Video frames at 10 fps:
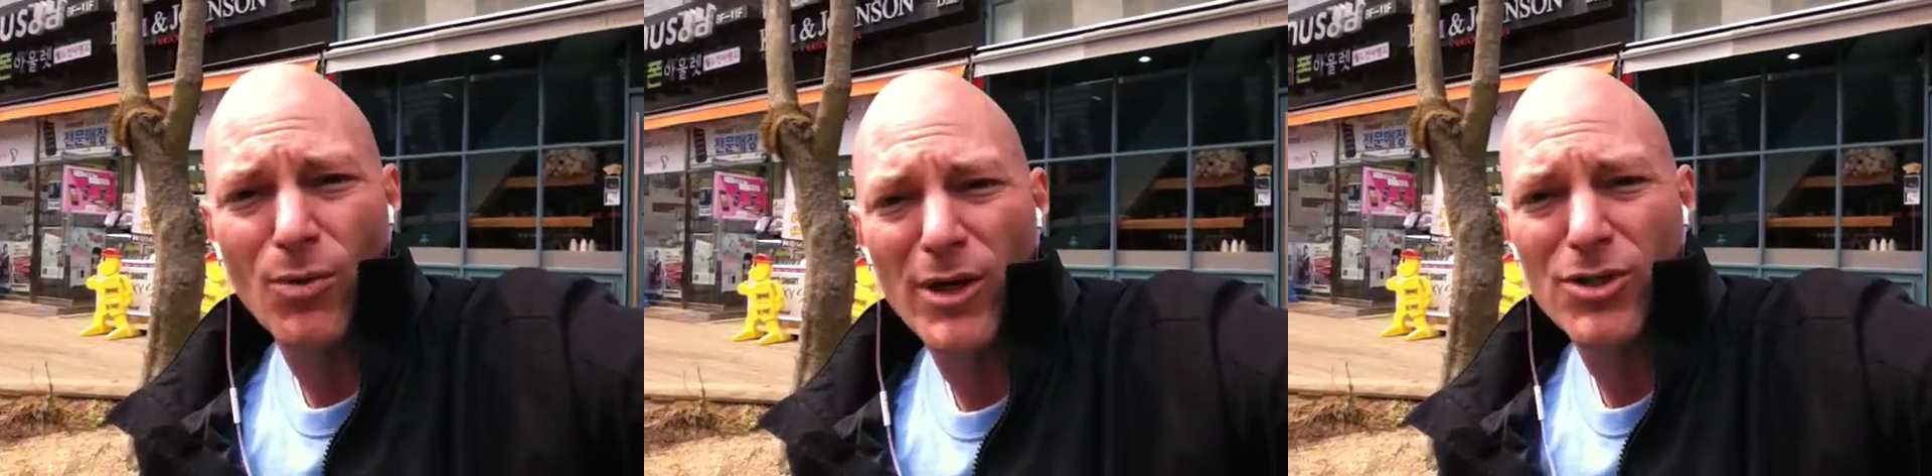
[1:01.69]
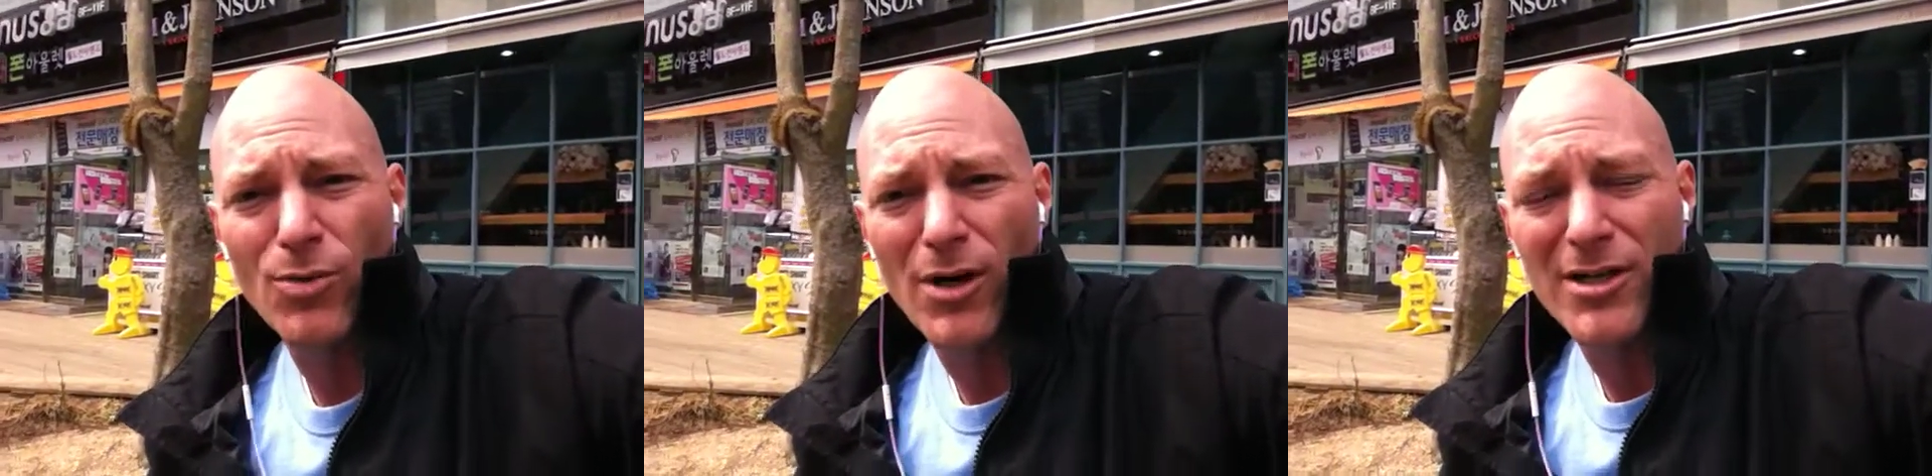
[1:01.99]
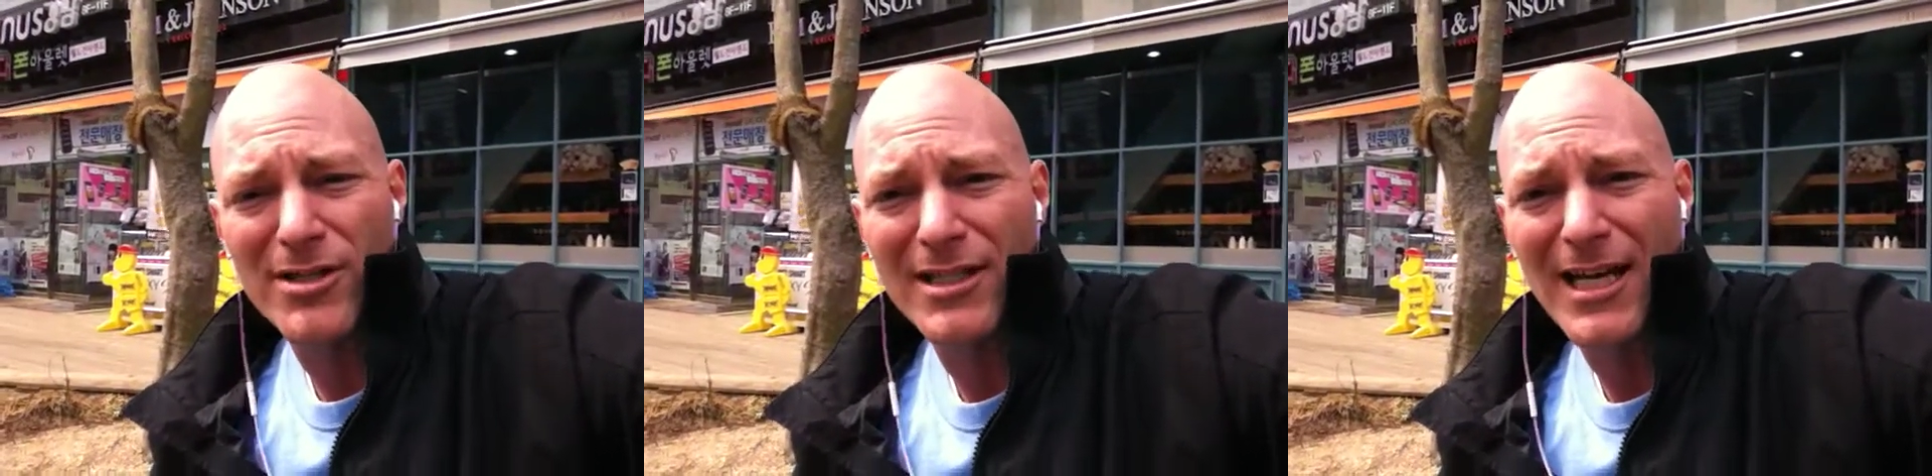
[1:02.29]
which
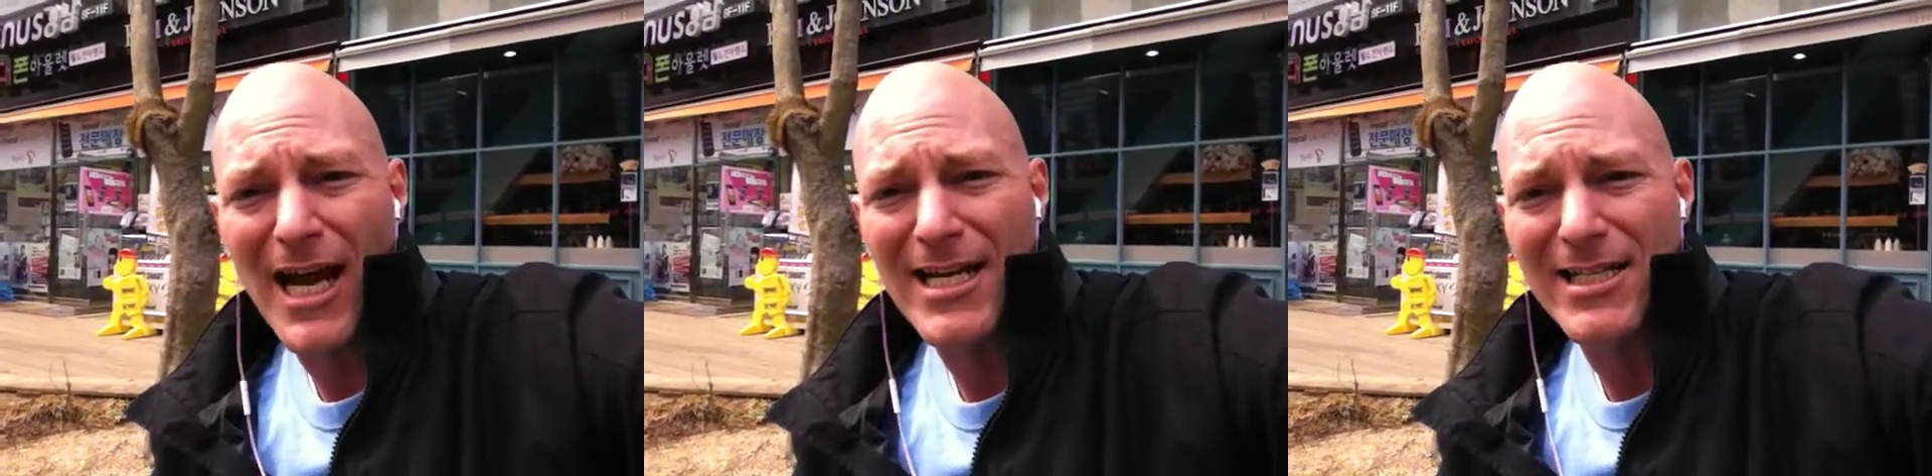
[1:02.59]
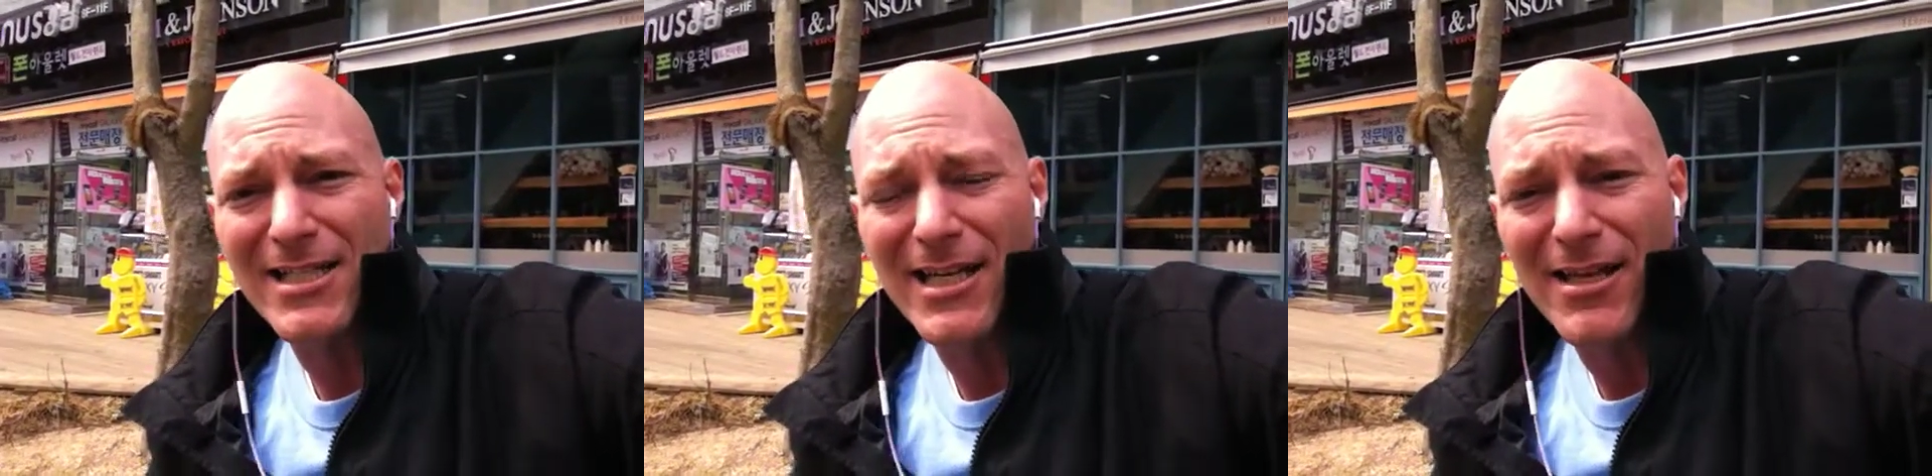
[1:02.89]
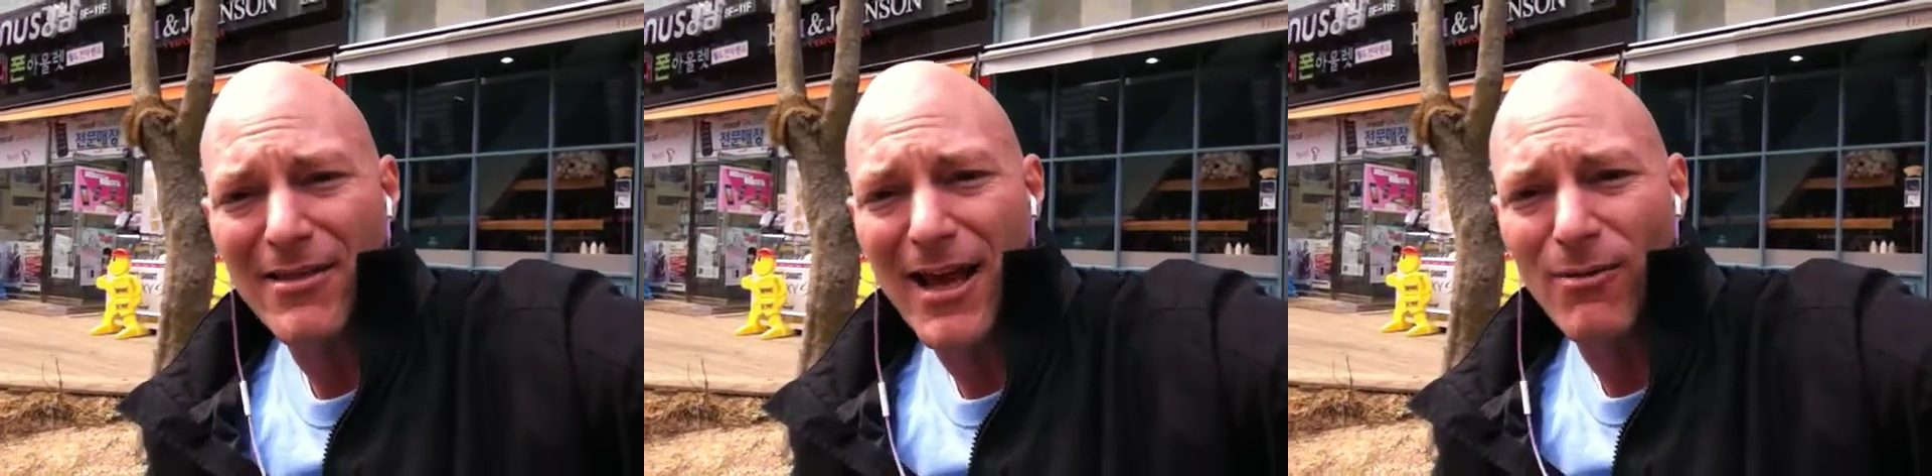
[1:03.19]
was the
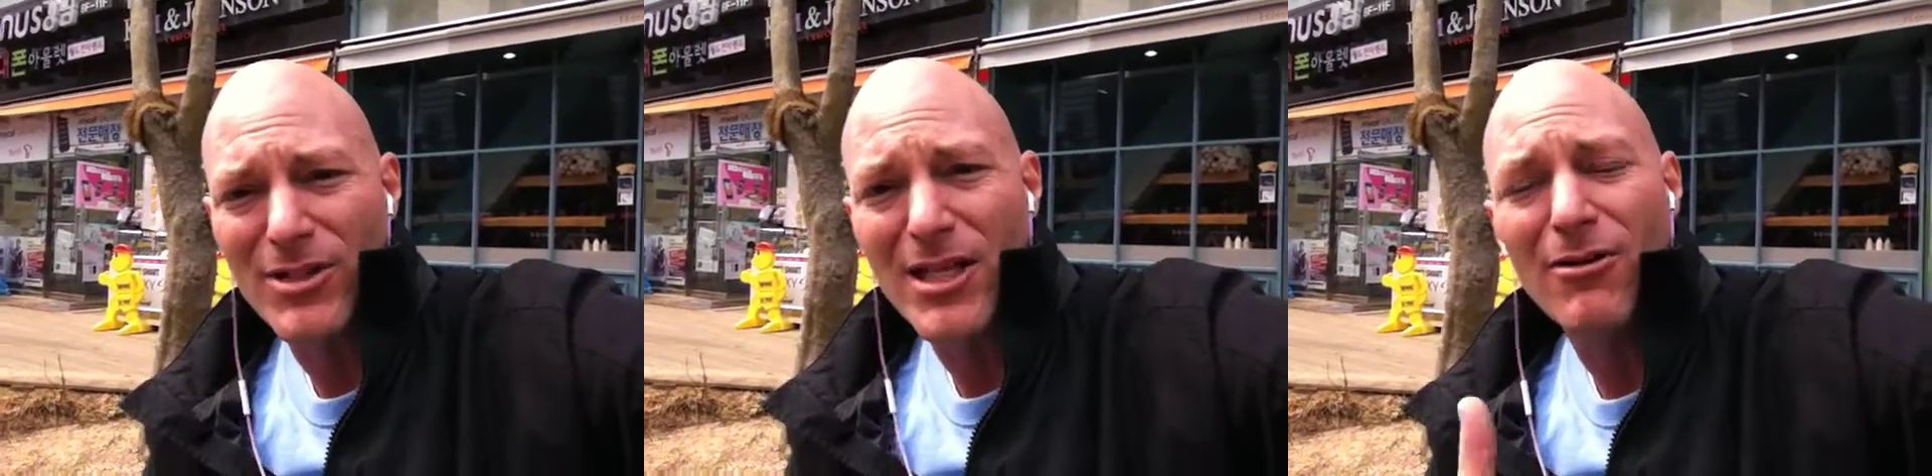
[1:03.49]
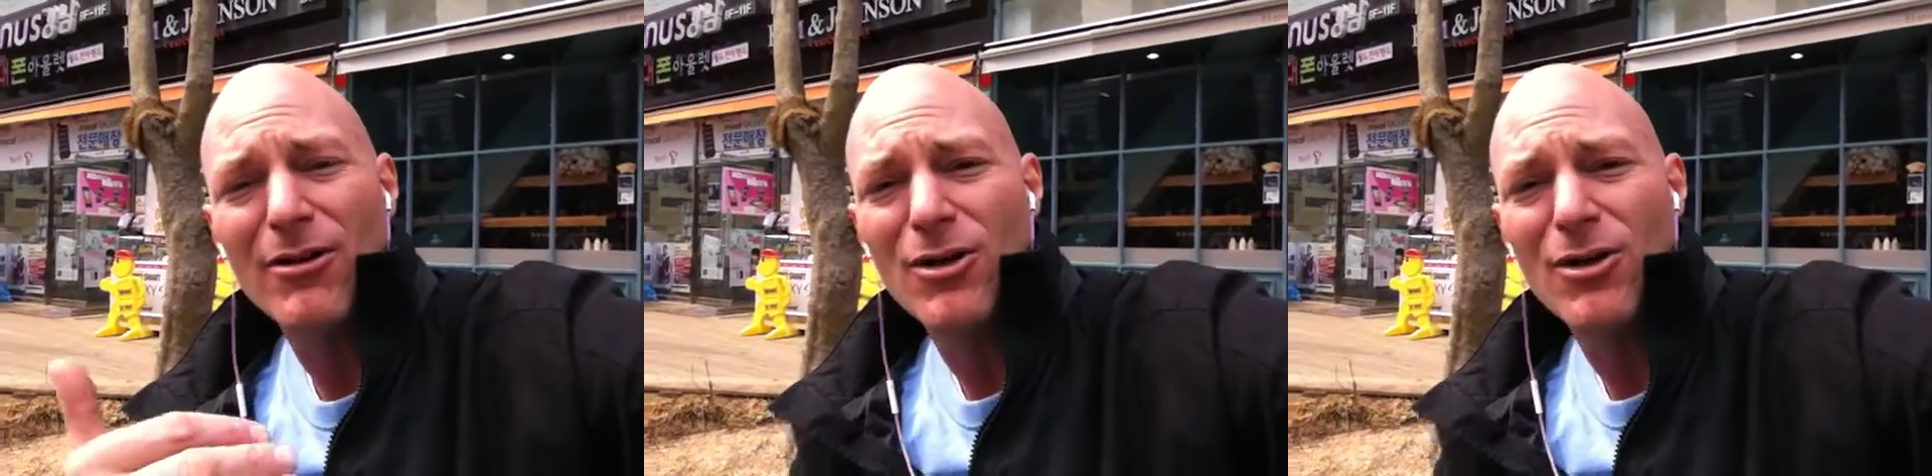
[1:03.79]
dynasty that was here